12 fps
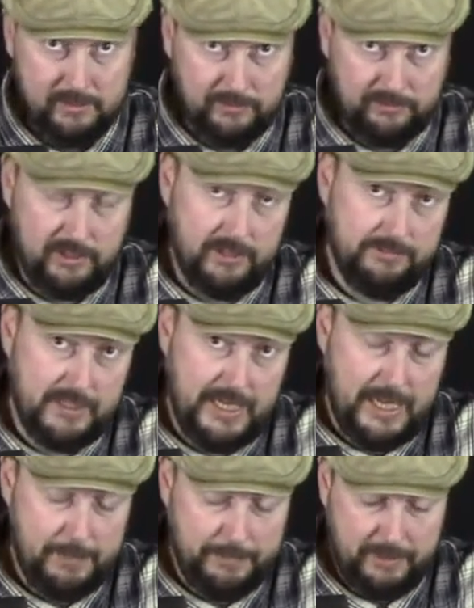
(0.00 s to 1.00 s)
stuff can
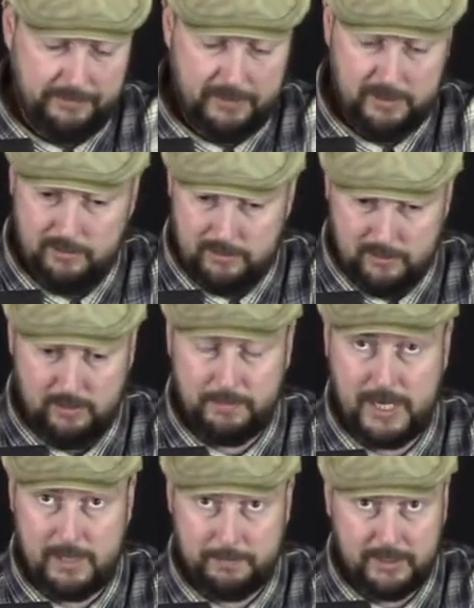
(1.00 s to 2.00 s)
happen. If you do it
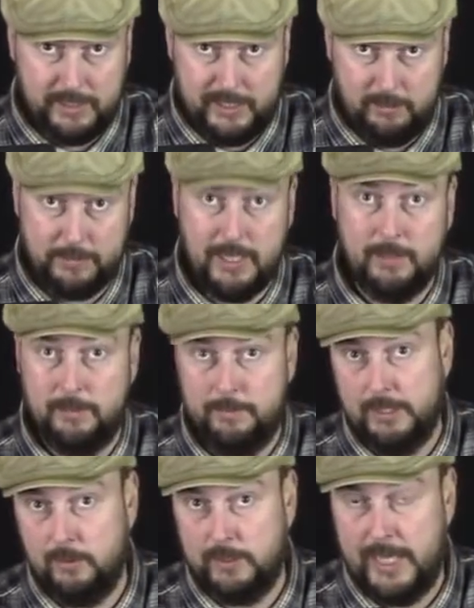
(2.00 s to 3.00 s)
properly, you'll probably
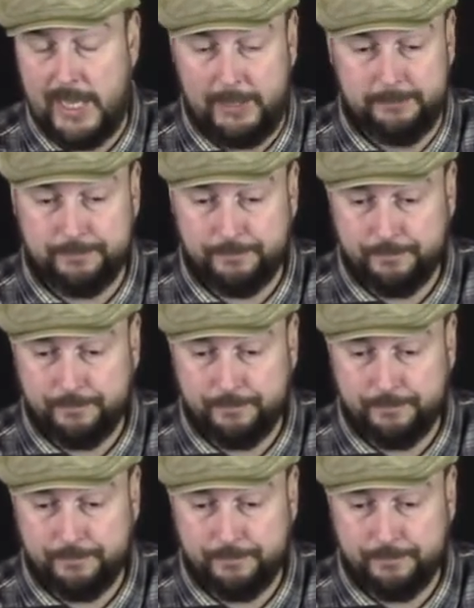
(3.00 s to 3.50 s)
be okay.